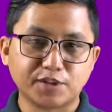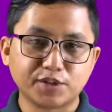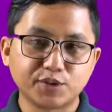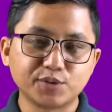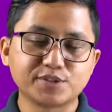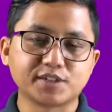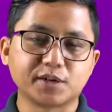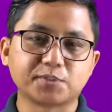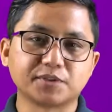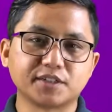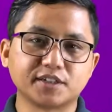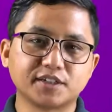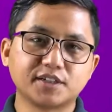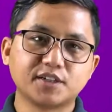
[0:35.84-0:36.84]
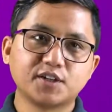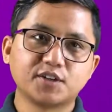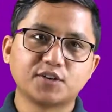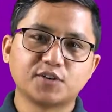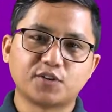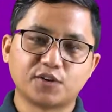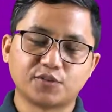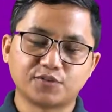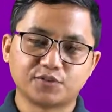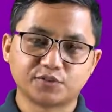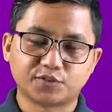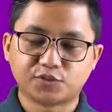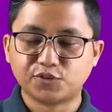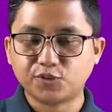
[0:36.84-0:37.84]
new chapter of
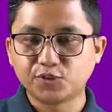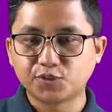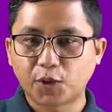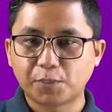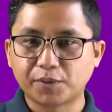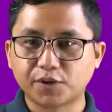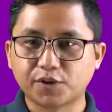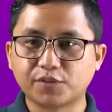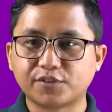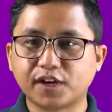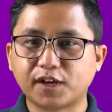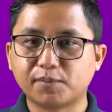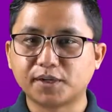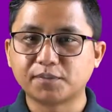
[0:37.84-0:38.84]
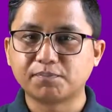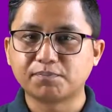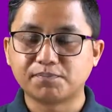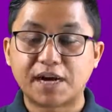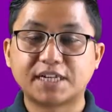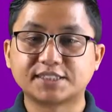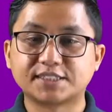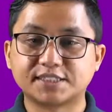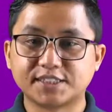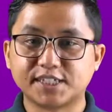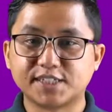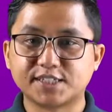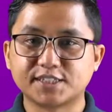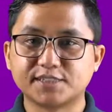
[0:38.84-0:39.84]
new topic of grammar, past
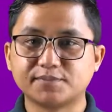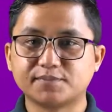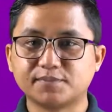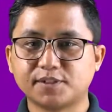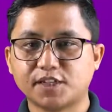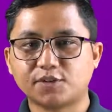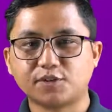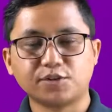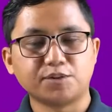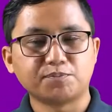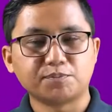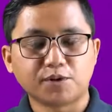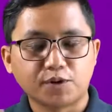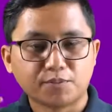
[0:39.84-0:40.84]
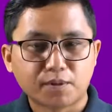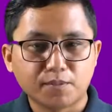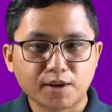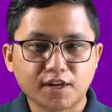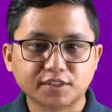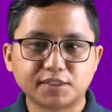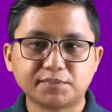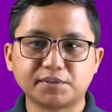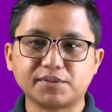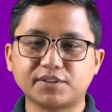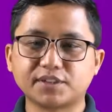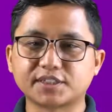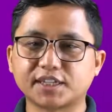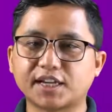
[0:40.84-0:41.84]
tense. Hoi mamang the
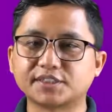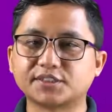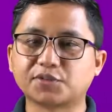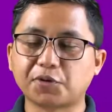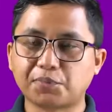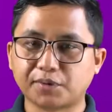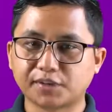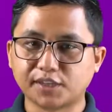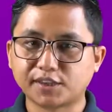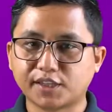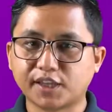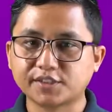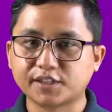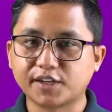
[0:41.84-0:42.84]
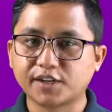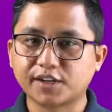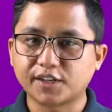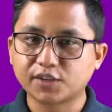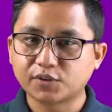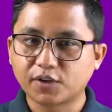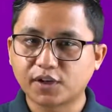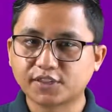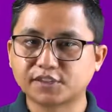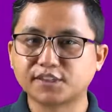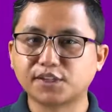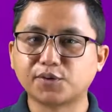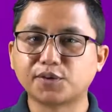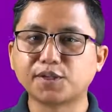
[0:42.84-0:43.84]
previous class okay present tense in negret ngasi
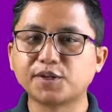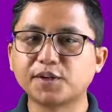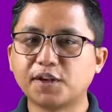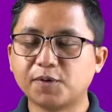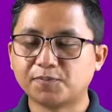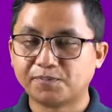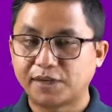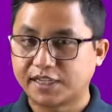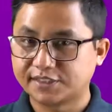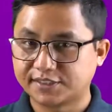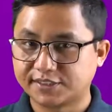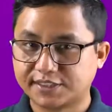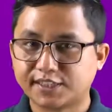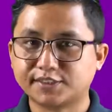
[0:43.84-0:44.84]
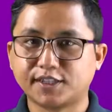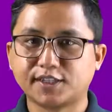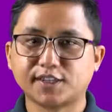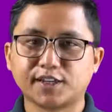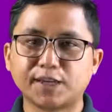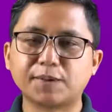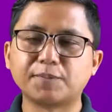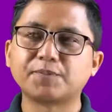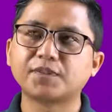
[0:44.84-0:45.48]
na koina past tense in negani.